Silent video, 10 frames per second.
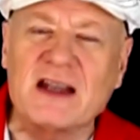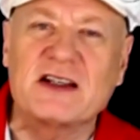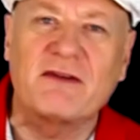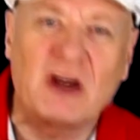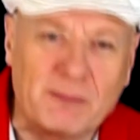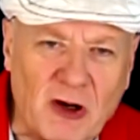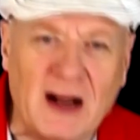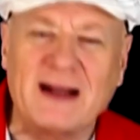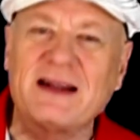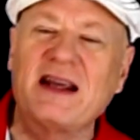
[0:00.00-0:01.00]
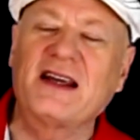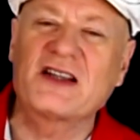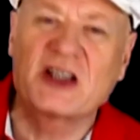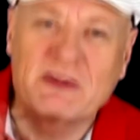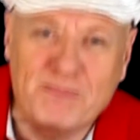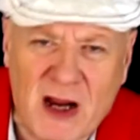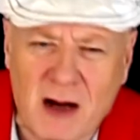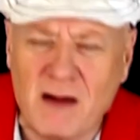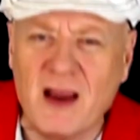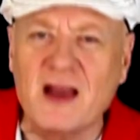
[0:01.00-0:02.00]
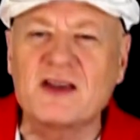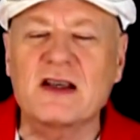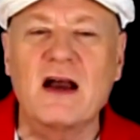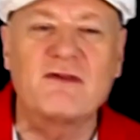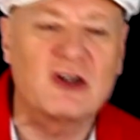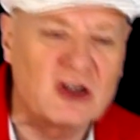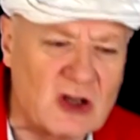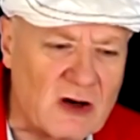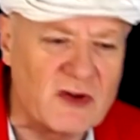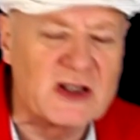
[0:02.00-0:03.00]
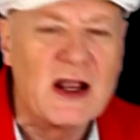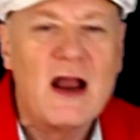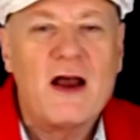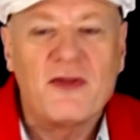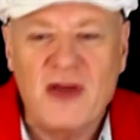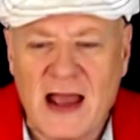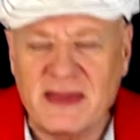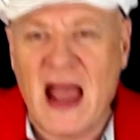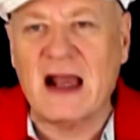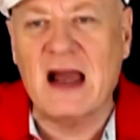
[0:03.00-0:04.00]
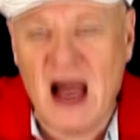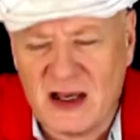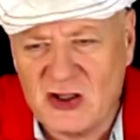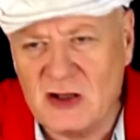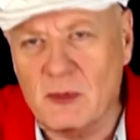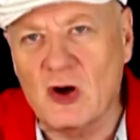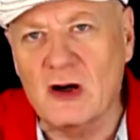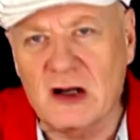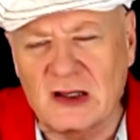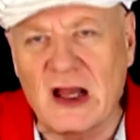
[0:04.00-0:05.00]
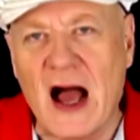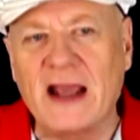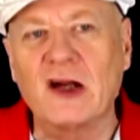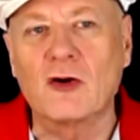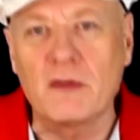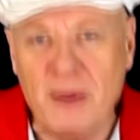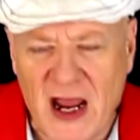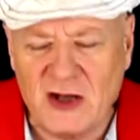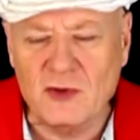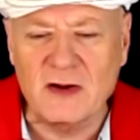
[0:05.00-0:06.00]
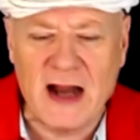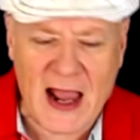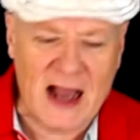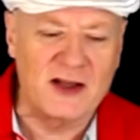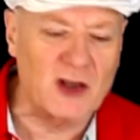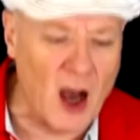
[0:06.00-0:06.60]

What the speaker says: of your product, the experience of your service that customer or client or patron has.